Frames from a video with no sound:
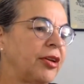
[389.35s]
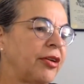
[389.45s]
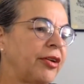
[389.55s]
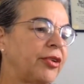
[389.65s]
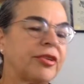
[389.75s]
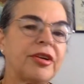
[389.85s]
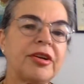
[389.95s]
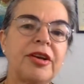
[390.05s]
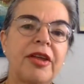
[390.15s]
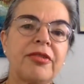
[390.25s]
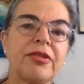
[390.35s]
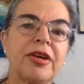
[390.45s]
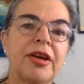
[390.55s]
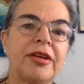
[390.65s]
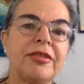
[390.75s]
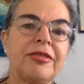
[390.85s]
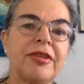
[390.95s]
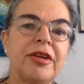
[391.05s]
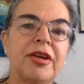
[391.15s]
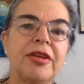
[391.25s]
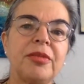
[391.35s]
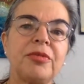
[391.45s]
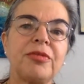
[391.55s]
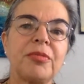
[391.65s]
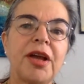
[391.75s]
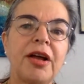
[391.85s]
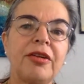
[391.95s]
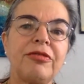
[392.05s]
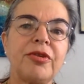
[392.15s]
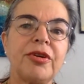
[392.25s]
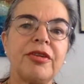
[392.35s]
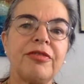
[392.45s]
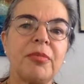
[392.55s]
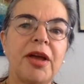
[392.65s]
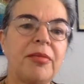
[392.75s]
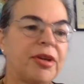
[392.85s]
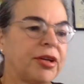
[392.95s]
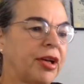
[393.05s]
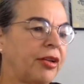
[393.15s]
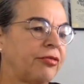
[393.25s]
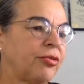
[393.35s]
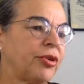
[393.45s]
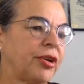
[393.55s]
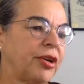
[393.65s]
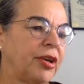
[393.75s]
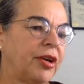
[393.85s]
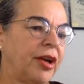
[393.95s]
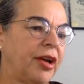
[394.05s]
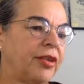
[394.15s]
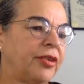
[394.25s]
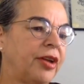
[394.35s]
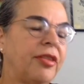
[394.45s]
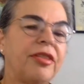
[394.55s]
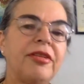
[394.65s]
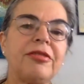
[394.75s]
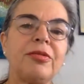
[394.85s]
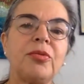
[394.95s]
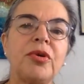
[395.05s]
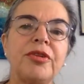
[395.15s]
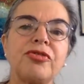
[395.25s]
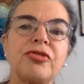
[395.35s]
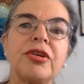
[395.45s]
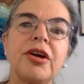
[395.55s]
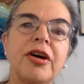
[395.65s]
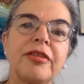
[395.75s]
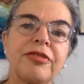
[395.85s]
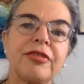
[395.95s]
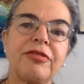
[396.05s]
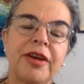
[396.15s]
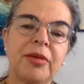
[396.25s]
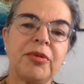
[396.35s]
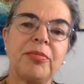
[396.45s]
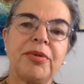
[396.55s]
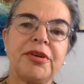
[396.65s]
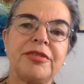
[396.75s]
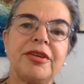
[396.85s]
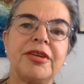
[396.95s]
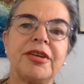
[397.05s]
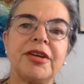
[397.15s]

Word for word: Now, I looked at another case that was from California, from Hemet, California, and this one should have gone for the family, but it didn't.